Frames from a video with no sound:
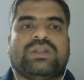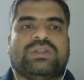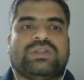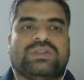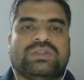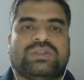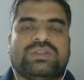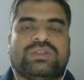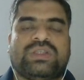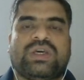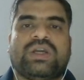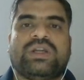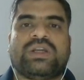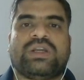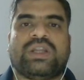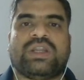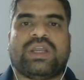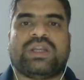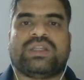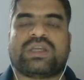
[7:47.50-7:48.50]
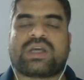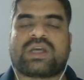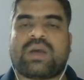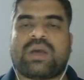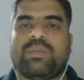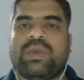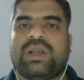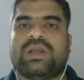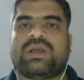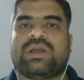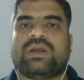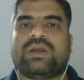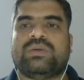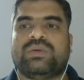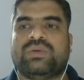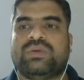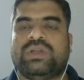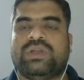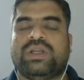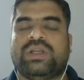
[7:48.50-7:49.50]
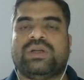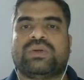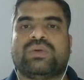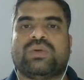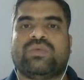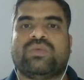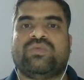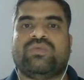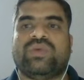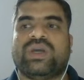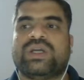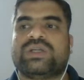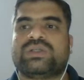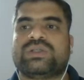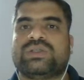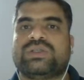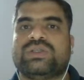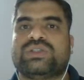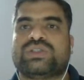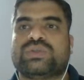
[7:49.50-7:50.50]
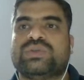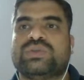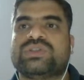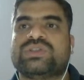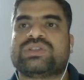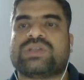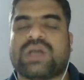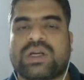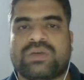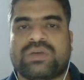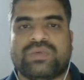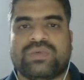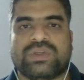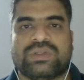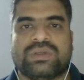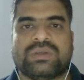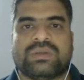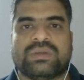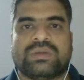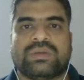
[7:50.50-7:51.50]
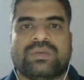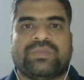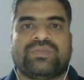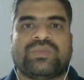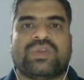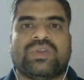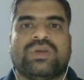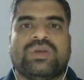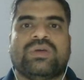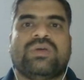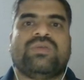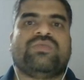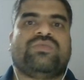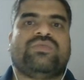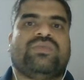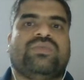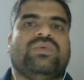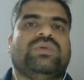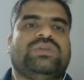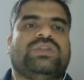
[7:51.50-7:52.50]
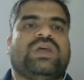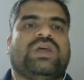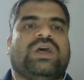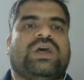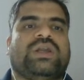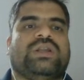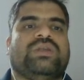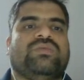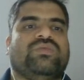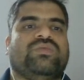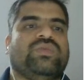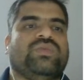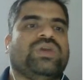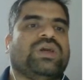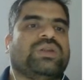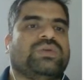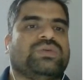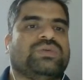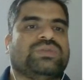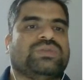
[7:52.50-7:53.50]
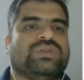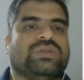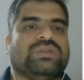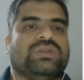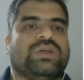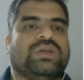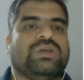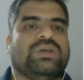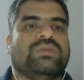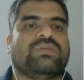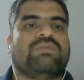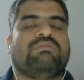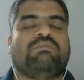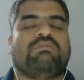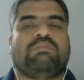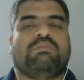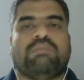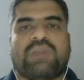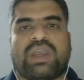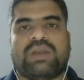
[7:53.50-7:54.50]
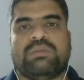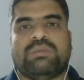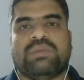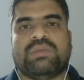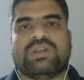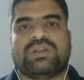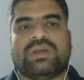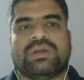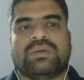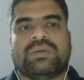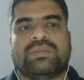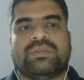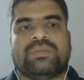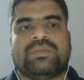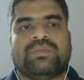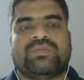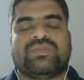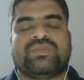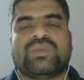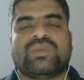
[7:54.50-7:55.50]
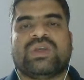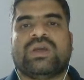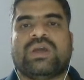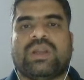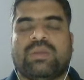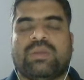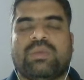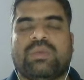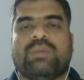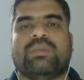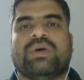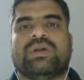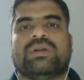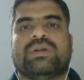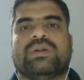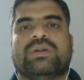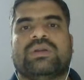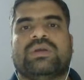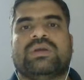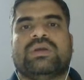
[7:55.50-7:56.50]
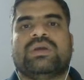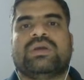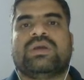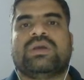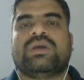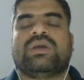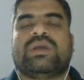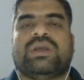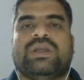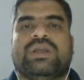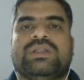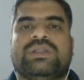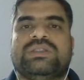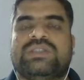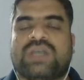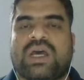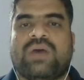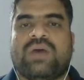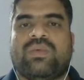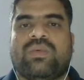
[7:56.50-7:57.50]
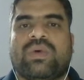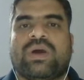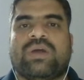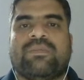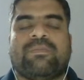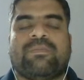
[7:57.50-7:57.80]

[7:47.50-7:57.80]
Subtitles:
the compiler need to know where it should start with. For that, we are using the main method. Remember, in Java,